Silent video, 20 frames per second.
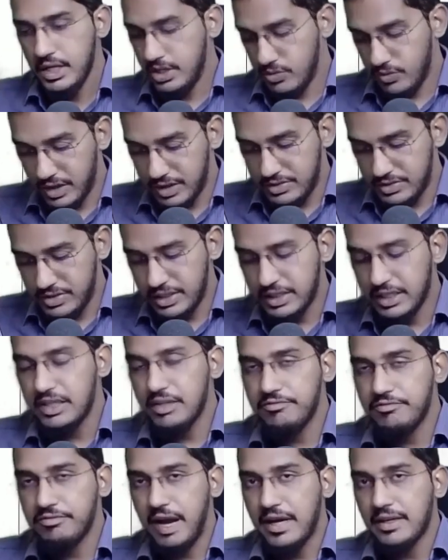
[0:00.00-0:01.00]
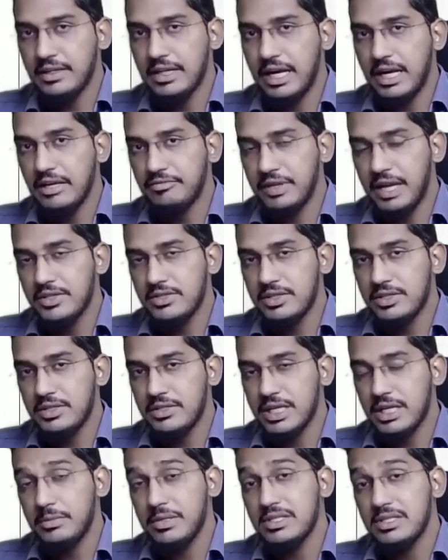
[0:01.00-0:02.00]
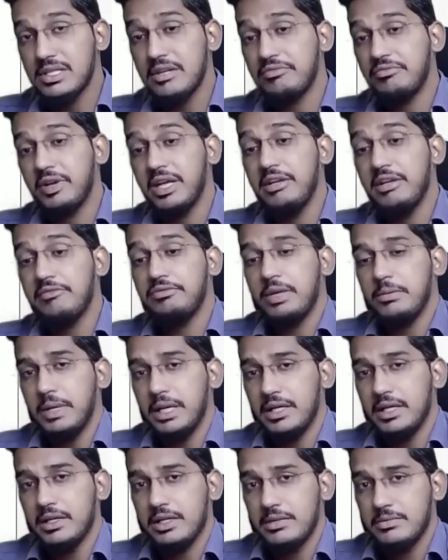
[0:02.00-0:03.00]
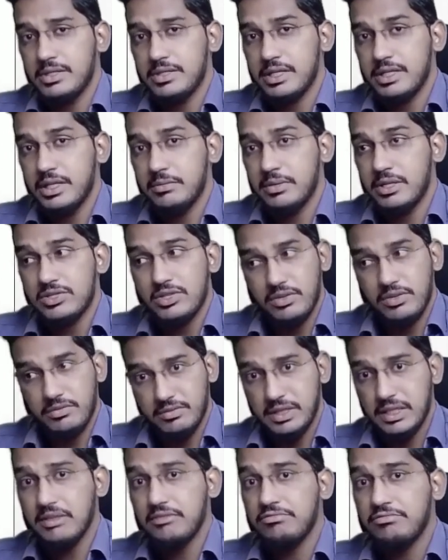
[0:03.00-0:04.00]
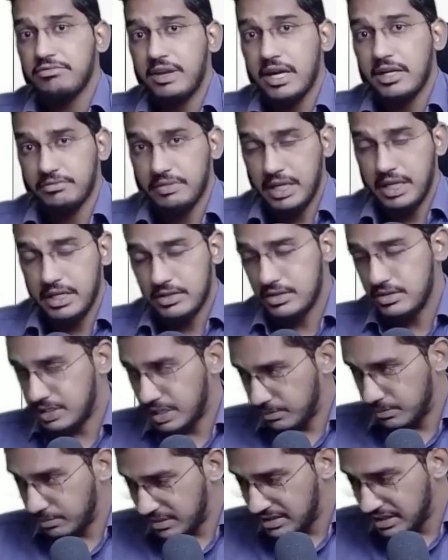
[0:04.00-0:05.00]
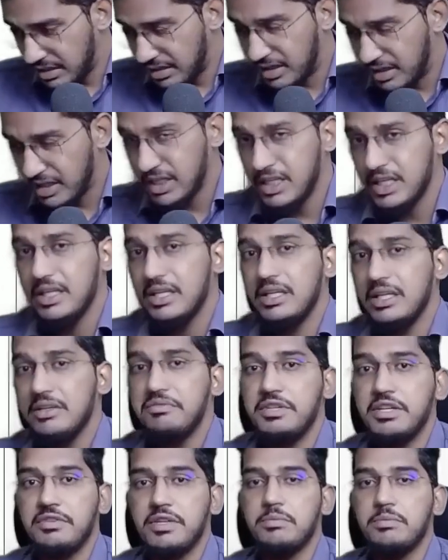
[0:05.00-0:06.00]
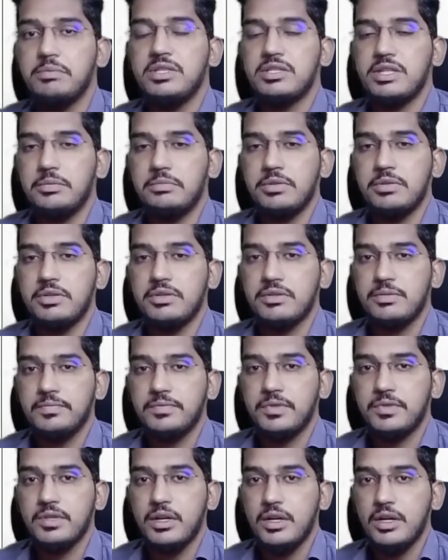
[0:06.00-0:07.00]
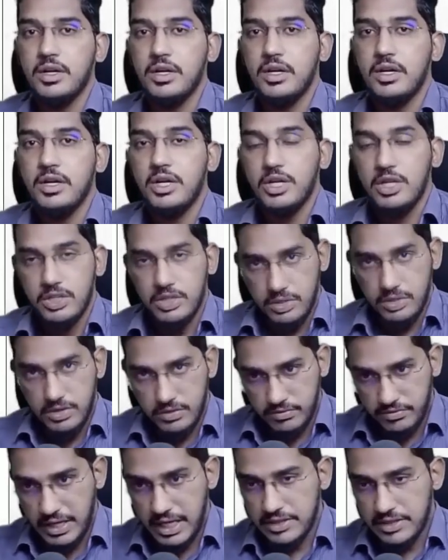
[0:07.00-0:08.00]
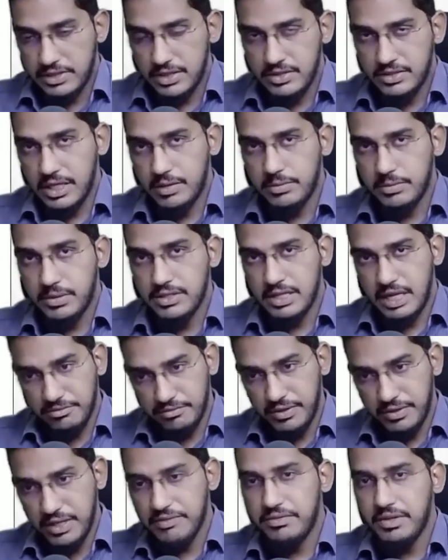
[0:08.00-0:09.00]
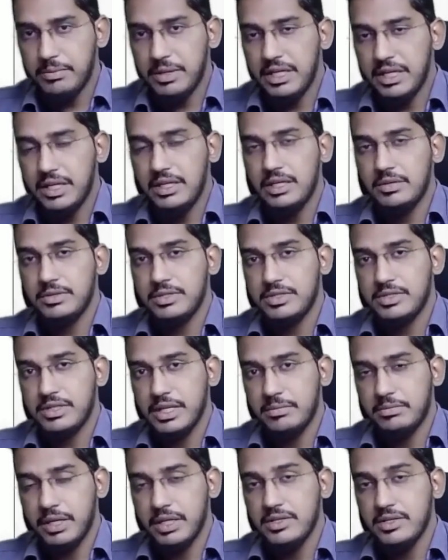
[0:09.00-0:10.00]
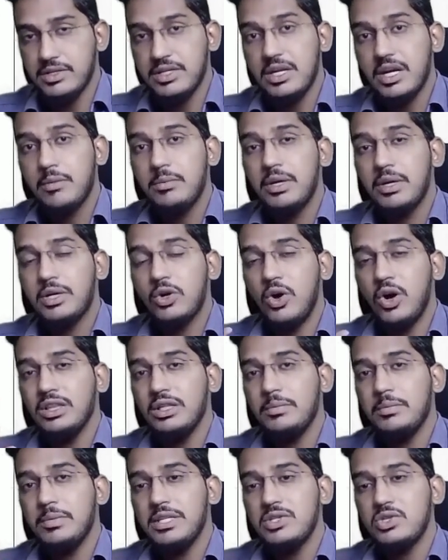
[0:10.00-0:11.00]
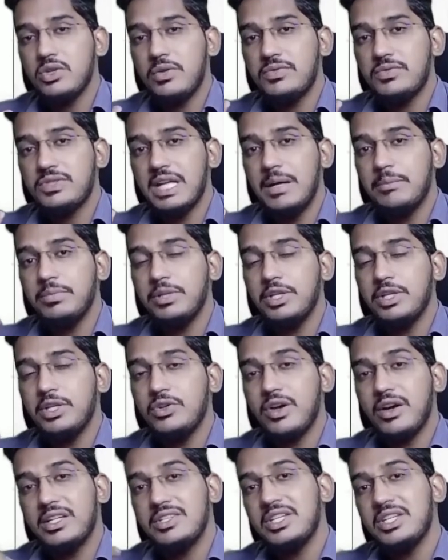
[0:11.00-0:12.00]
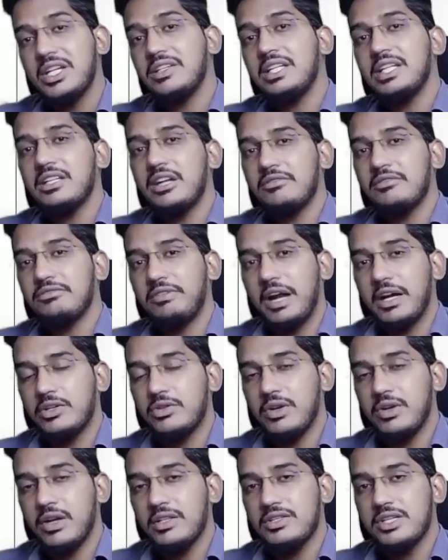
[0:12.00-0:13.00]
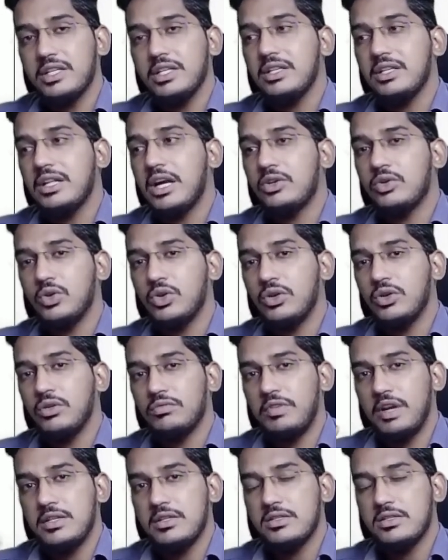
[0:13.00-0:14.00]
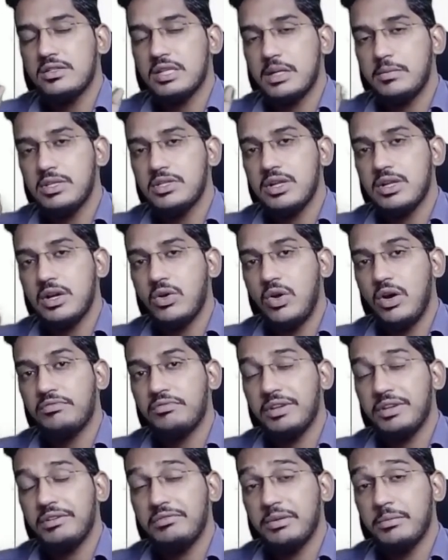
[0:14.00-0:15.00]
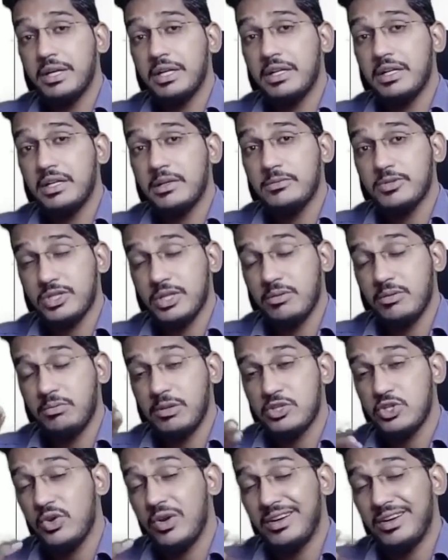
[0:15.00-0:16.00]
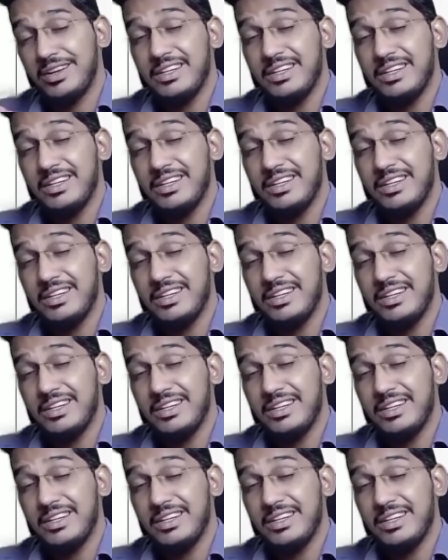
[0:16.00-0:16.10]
You are rejecting the fact that financial statements are free from material misstatements, when in fact financial statements are really free from misstatements. Financial statements are free from material misstatements, but on the basis of sample, you are rejecting that fact. You are rejecting that, no, financial statements are not free from material misstatements. You are